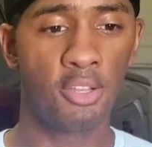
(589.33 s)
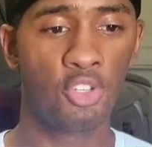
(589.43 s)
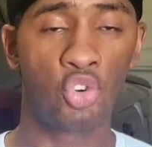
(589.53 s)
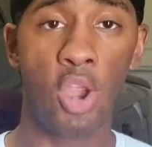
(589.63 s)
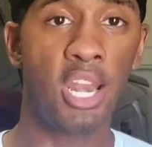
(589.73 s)

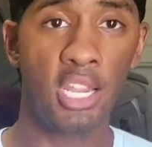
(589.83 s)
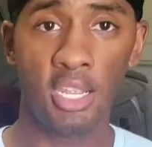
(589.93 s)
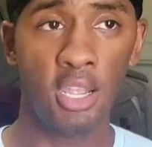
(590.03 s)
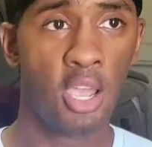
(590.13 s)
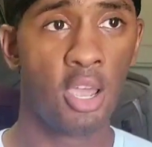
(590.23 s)

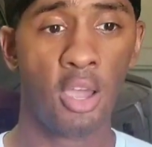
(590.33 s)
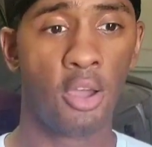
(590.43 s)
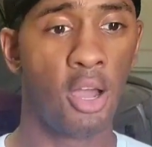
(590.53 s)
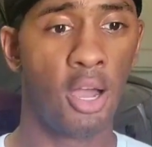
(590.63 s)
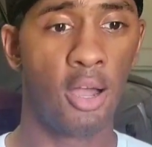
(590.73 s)
trading,
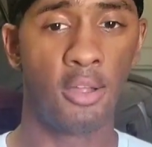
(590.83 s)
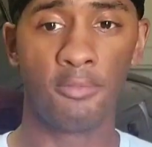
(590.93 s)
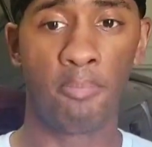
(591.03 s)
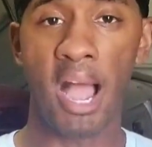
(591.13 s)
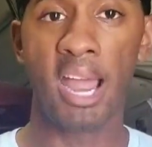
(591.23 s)

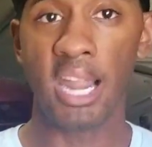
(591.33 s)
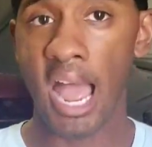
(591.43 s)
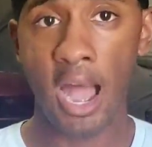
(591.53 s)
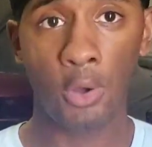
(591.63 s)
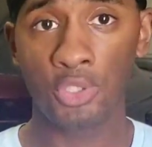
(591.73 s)
buying a
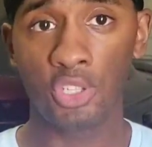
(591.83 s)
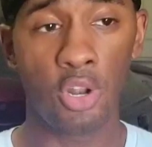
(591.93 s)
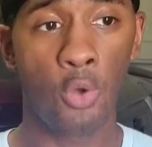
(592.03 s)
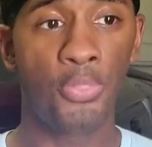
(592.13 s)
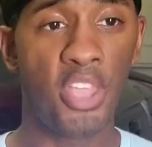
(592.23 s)
house, you
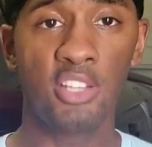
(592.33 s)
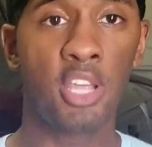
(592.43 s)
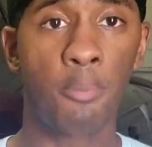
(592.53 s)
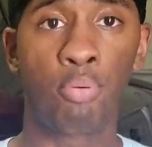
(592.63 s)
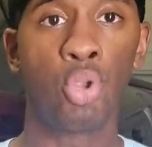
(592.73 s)
know, things that
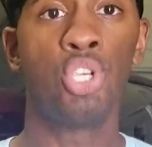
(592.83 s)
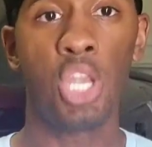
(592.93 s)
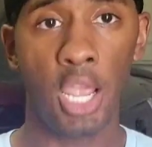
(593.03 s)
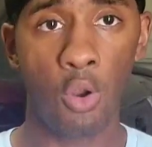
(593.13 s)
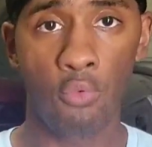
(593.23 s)

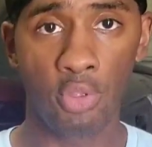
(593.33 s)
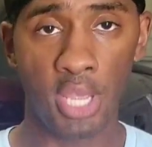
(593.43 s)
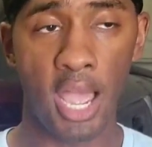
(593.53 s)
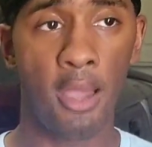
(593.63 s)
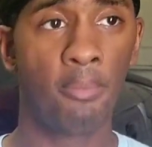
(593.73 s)
appreciate over
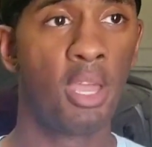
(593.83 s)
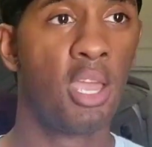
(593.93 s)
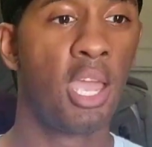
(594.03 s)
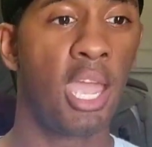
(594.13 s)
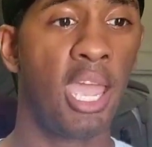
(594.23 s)
time.
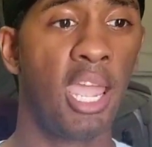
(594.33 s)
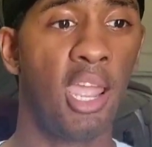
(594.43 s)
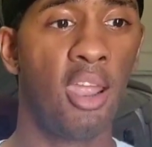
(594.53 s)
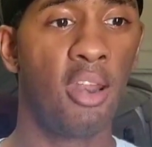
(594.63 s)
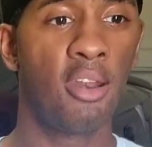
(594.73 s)

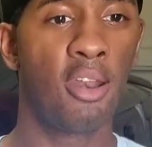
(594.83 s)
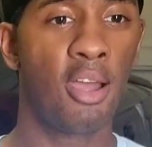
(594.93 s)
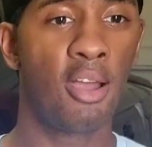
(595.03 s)
And